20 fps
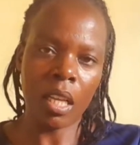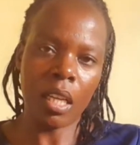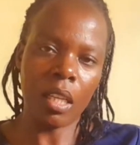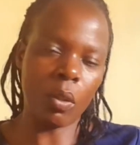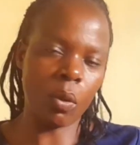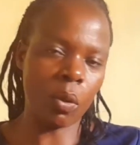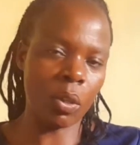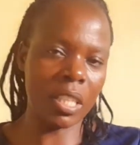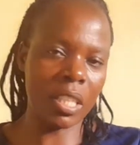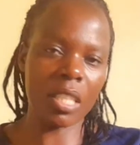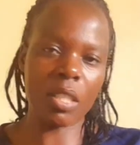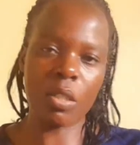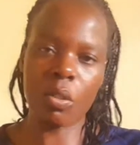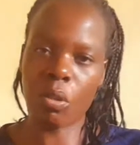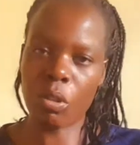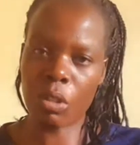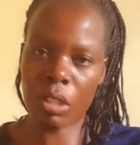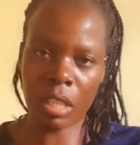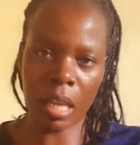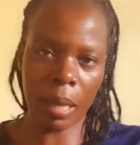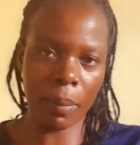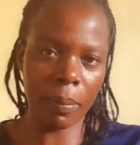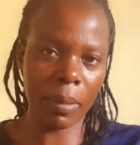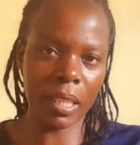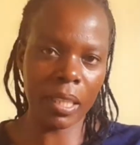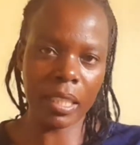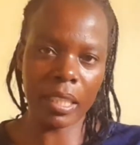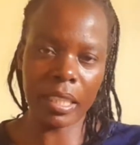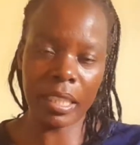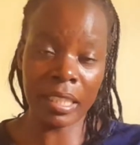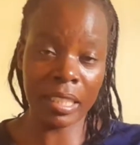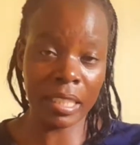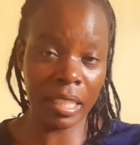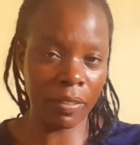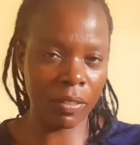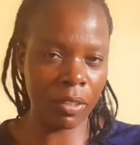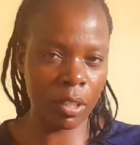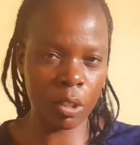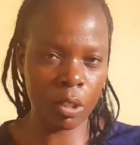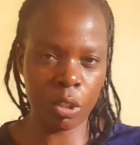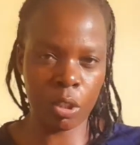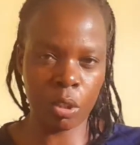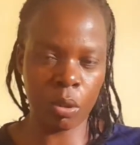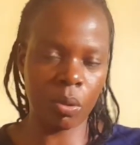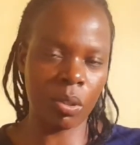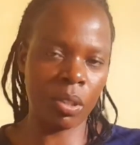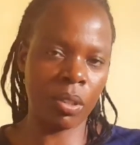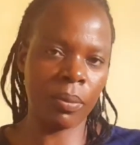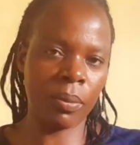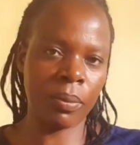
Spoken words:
or there's not timely intervention.